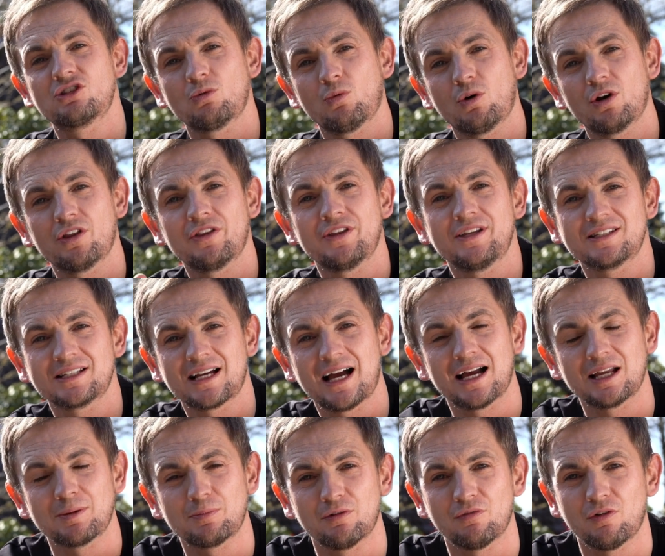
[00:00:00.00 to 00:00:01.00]
to one of these
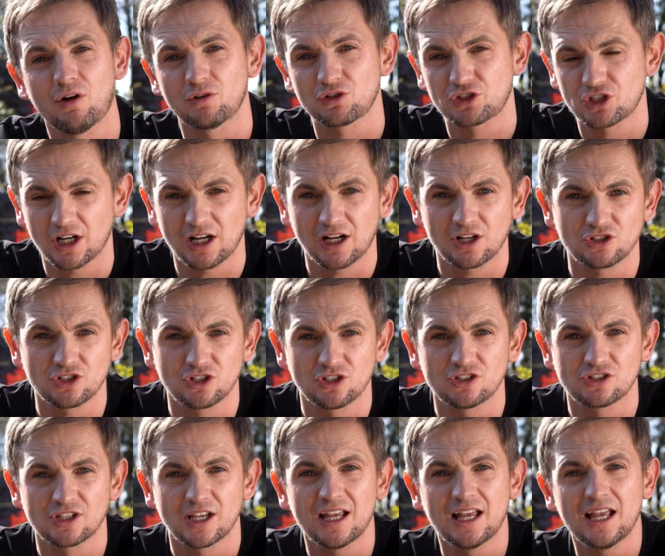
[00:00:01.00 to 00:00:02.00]
Hypervolt
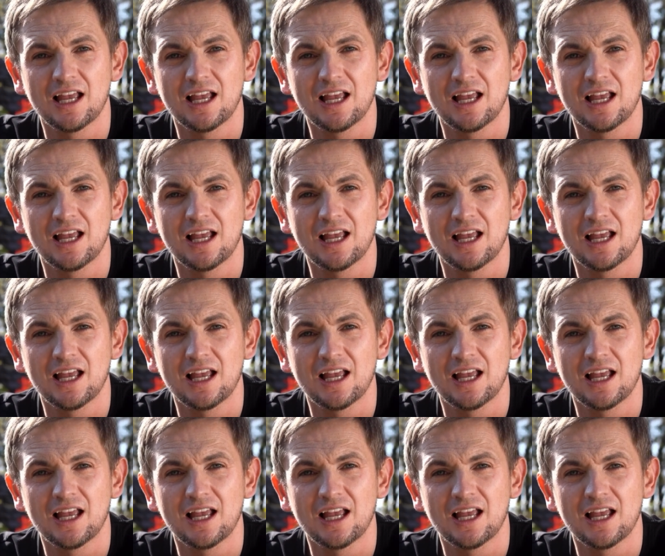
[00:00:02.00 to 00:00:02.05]
chargers.